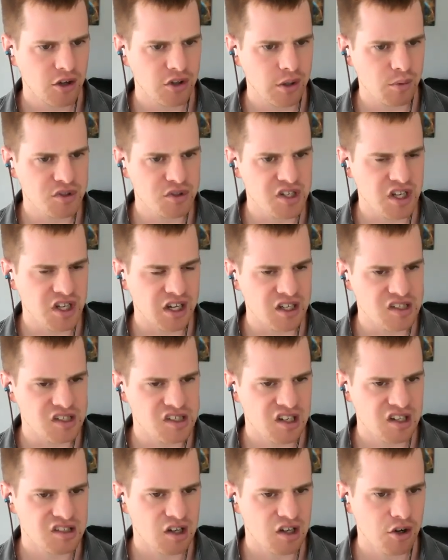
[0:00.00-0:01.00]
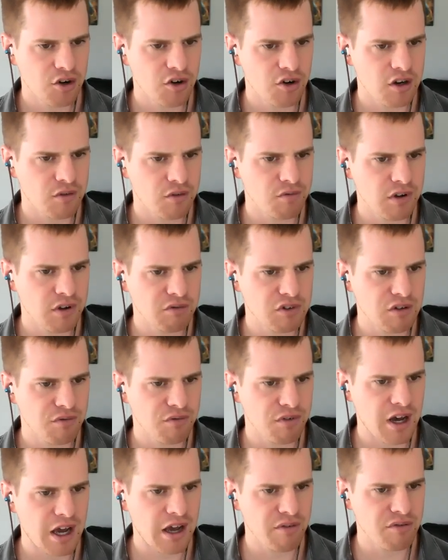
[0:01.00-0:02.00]
It was like a six hundred
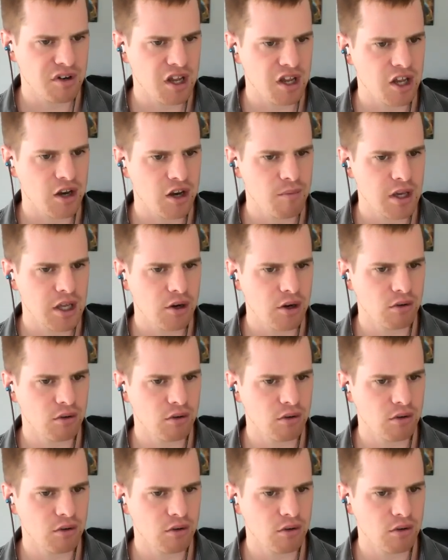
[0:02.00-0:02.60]
fifty-five nanometer